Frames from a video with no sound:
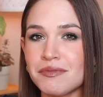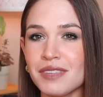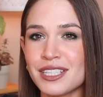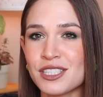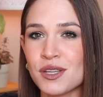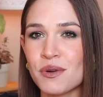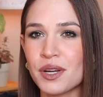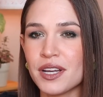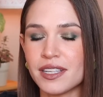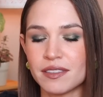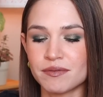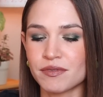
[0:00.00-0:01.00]
It's so
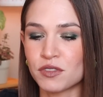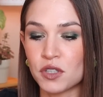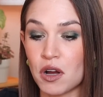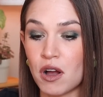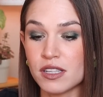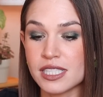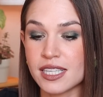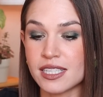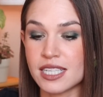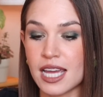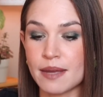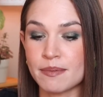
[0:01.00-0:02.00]
good for all skin
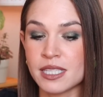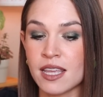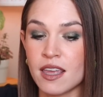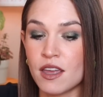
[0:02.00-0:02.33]
types,